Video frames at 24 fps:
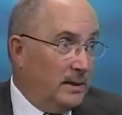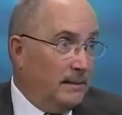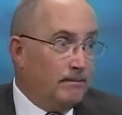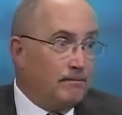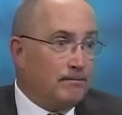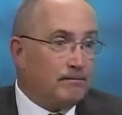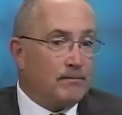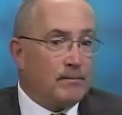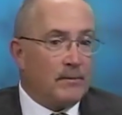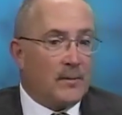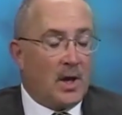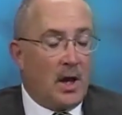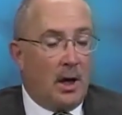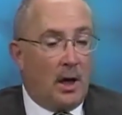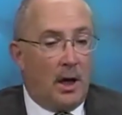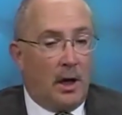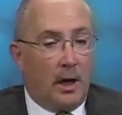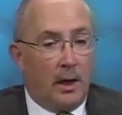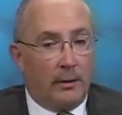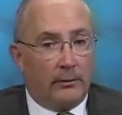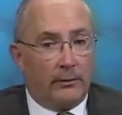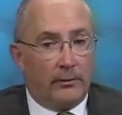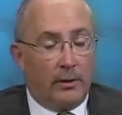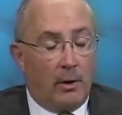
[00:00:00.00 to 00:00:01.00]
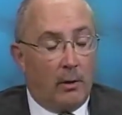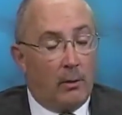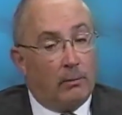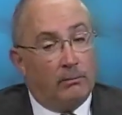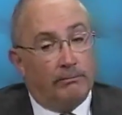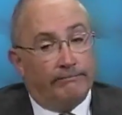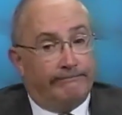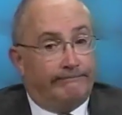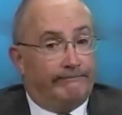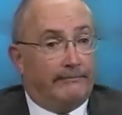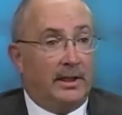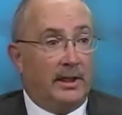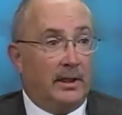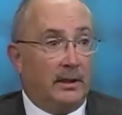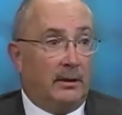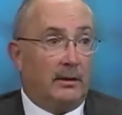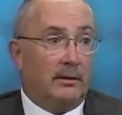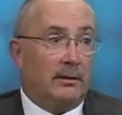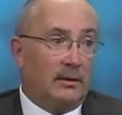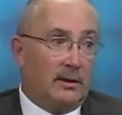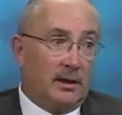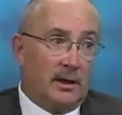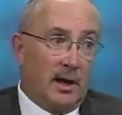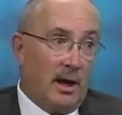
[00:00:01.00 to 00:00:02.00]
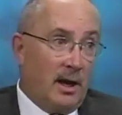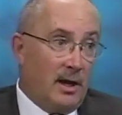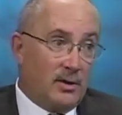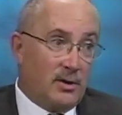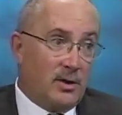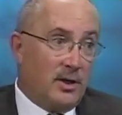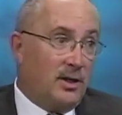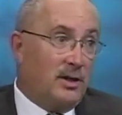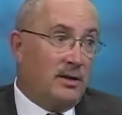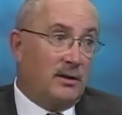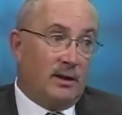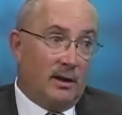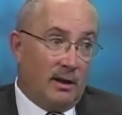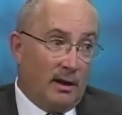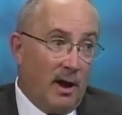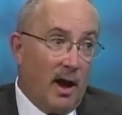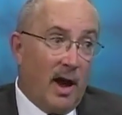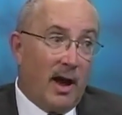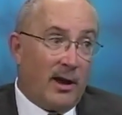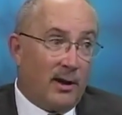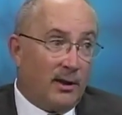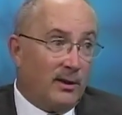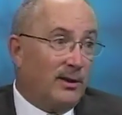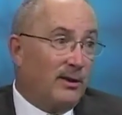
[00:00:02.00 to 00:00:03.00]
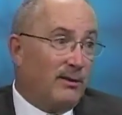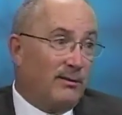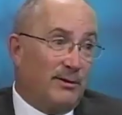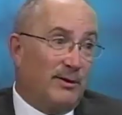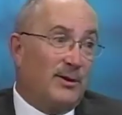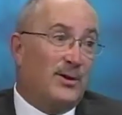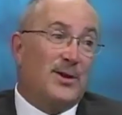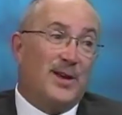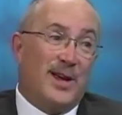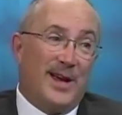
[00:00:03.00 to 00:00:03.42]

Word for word: Mm -hmm. uh, so you know the guys eat a lot of different